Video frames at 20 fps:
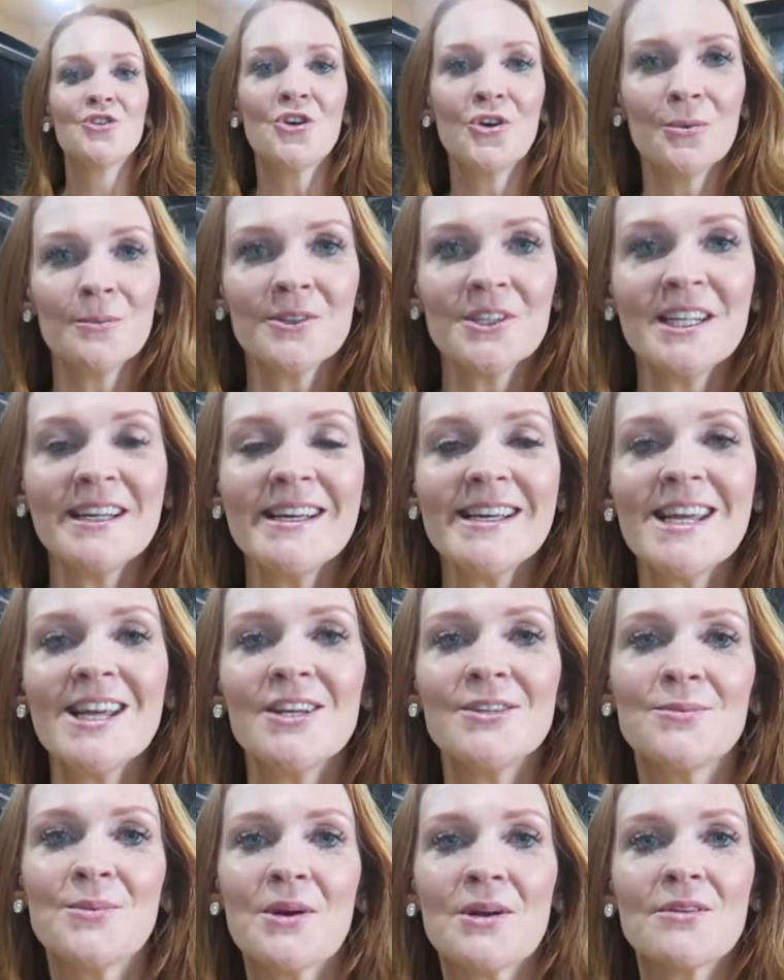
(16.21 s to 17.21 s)
Turmeric
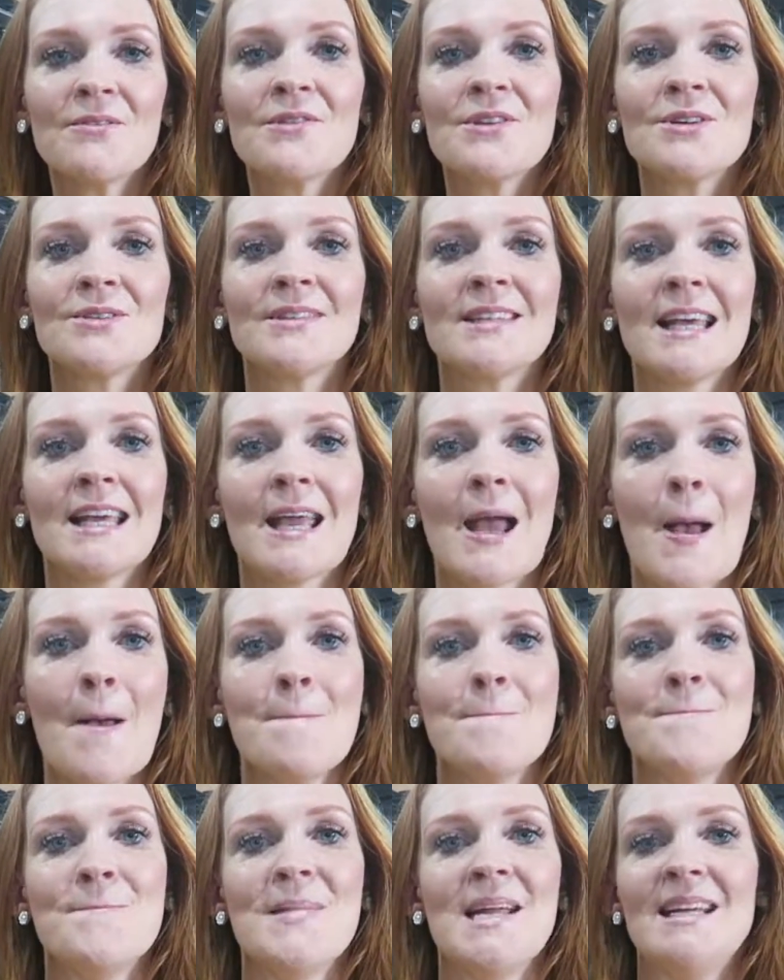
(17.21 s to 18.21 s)
is one of those like
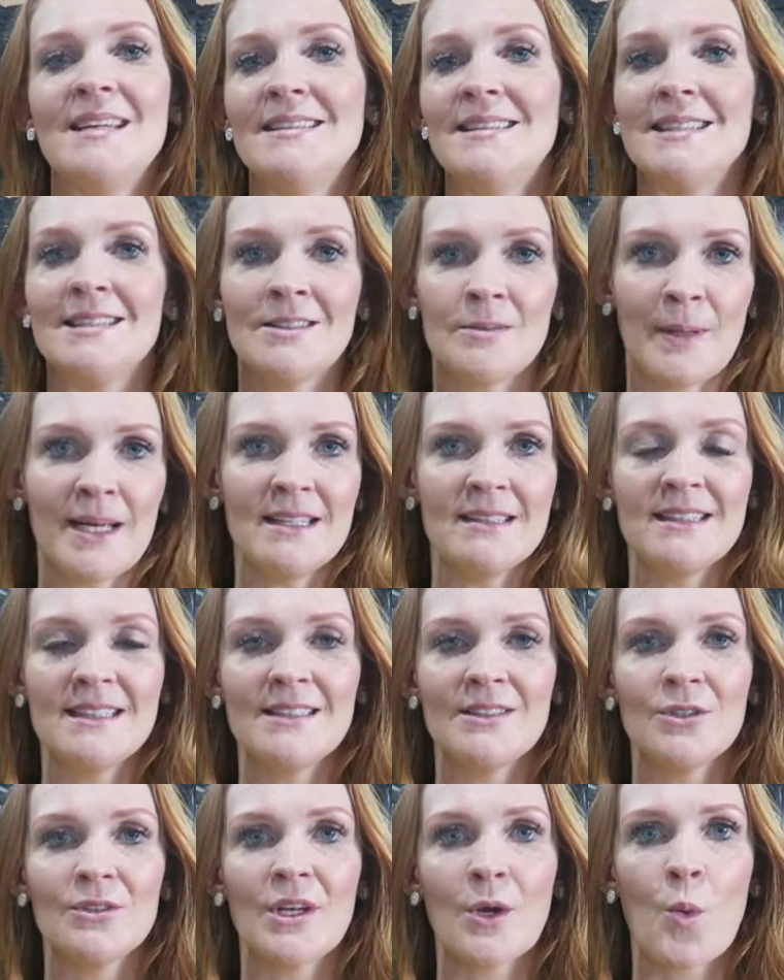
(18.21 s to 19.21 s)
amazing
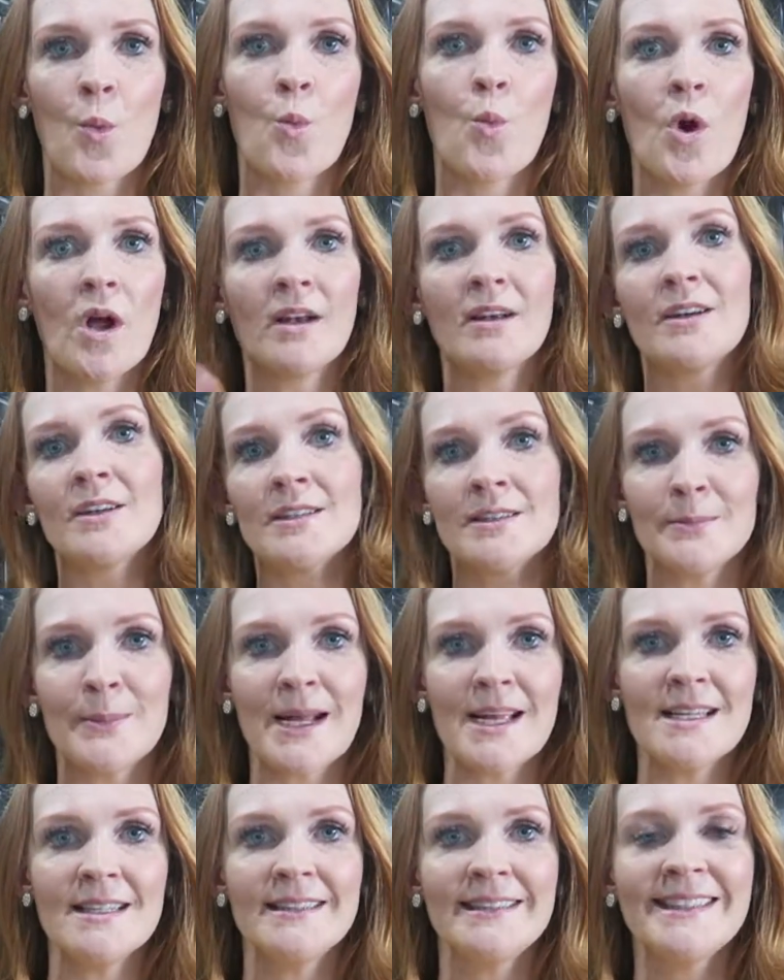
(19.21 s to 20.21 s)
spices, those like wonder
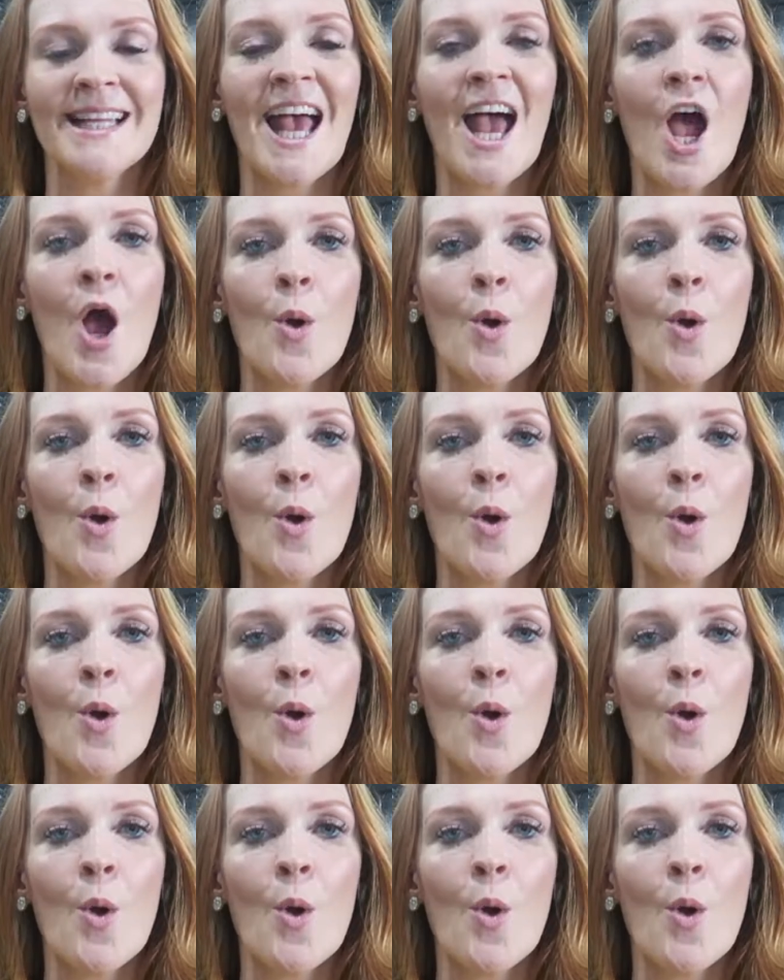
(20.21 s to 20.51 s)
spice,